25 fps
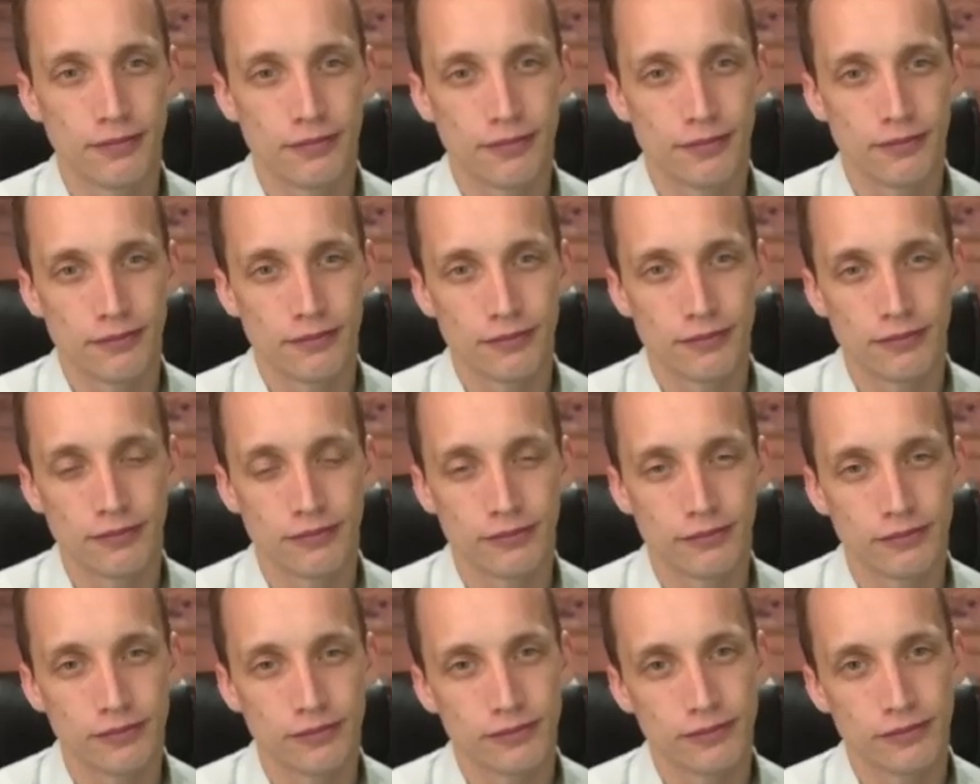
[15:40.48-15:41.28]

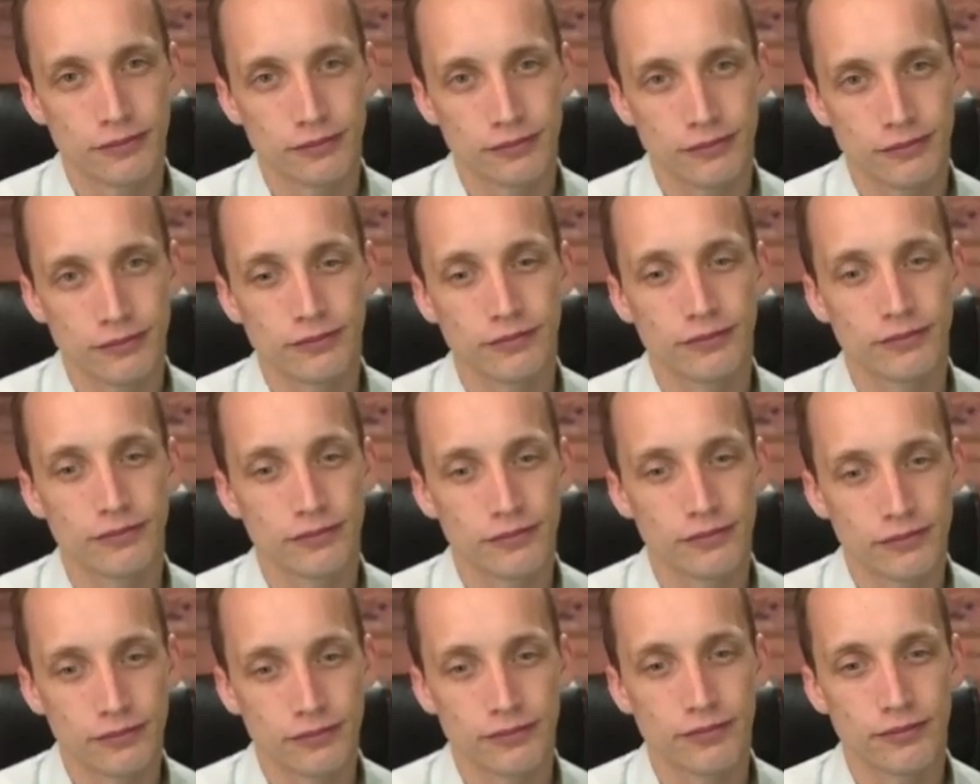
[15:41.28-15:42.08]

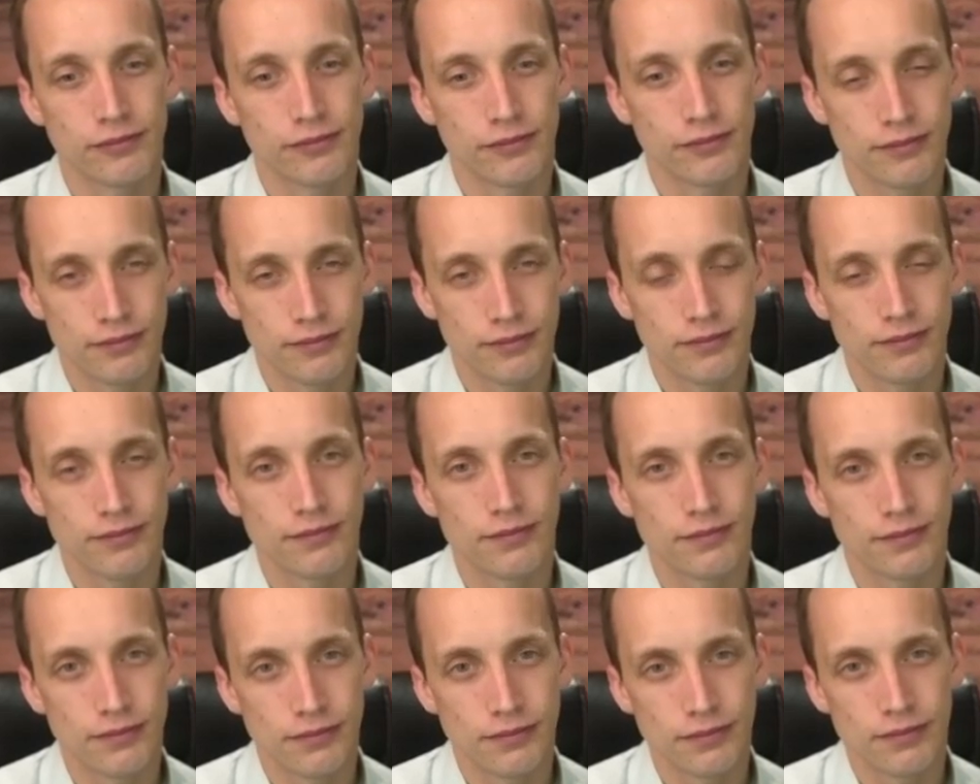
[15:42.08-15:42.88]

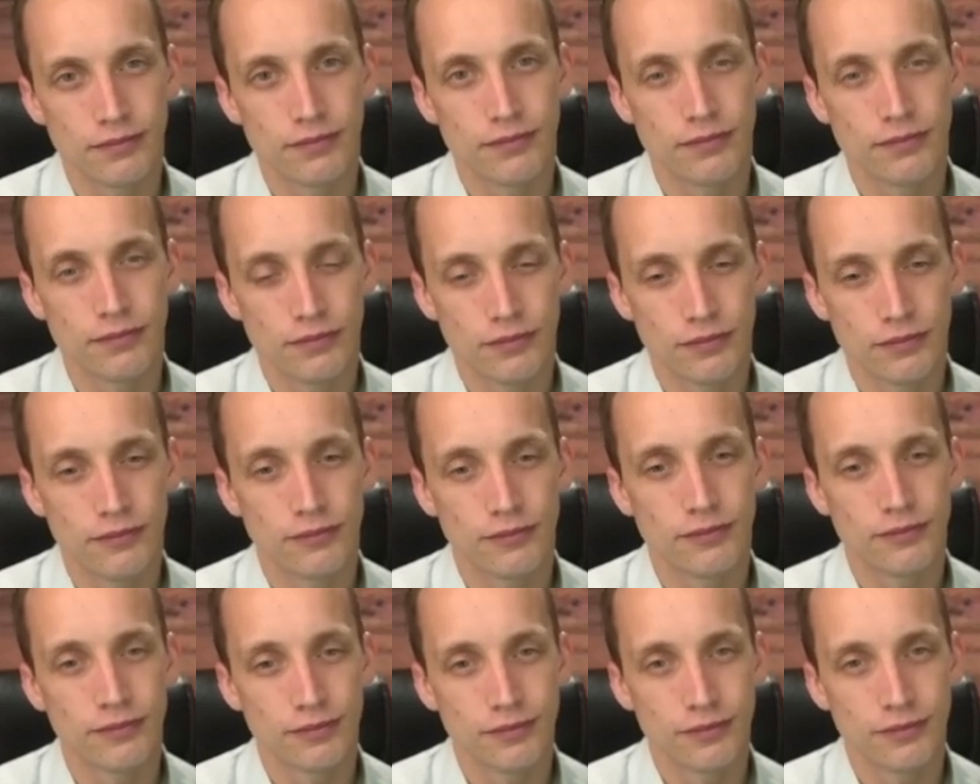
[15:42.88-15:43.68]

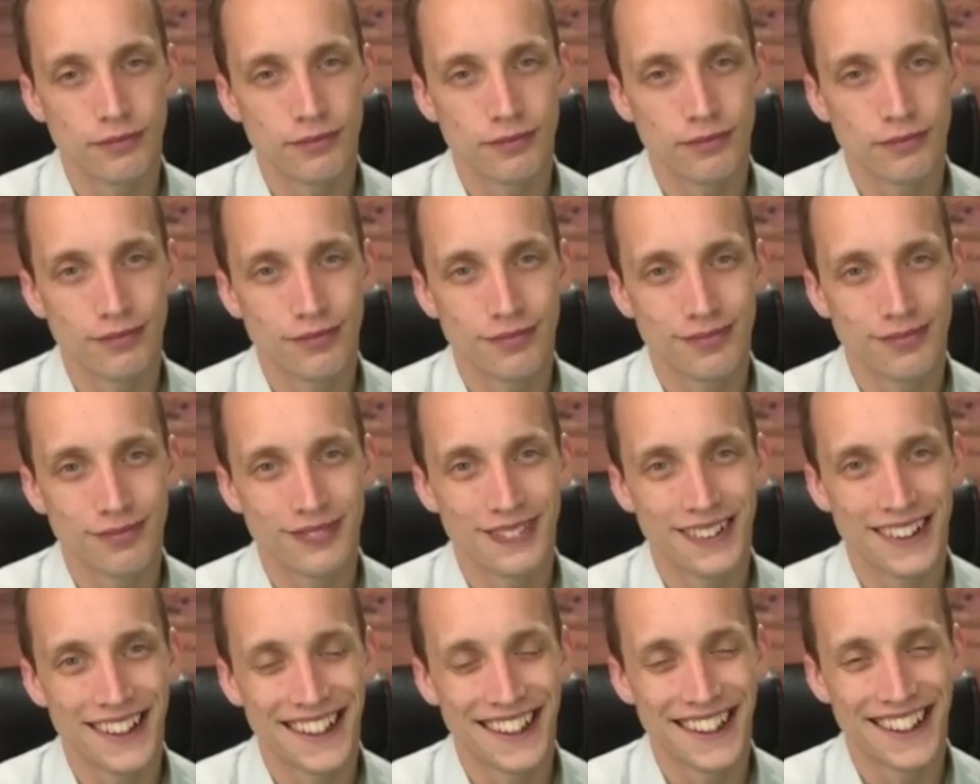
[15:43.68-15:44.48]

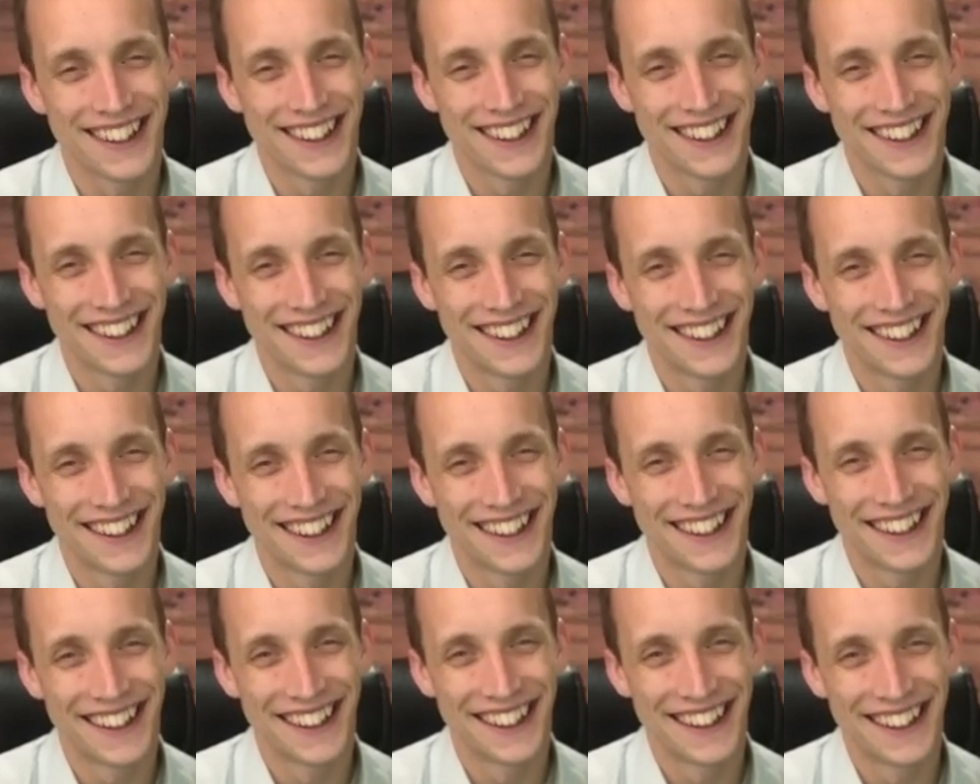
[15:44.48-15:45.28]

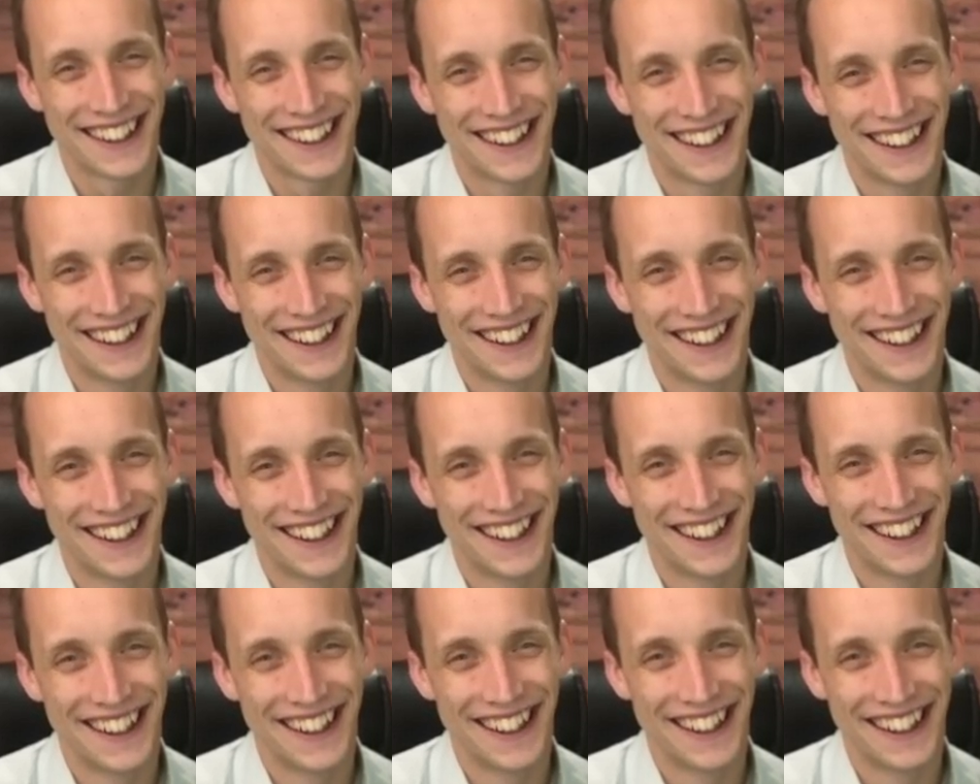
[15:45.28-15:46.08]

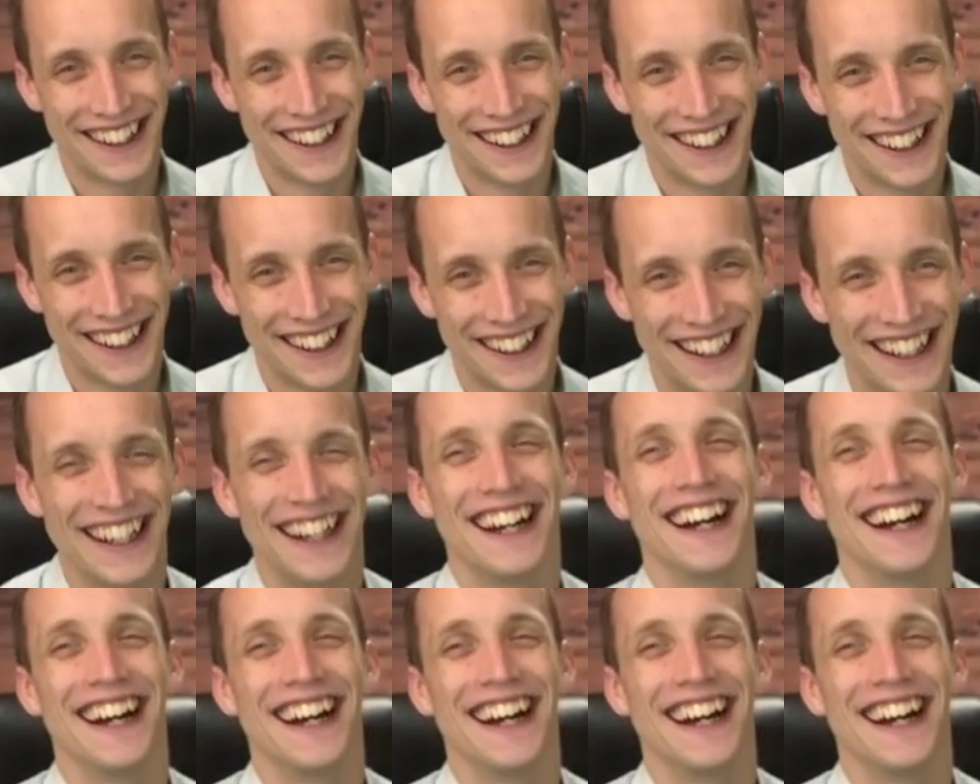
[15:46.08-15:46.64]
(silent)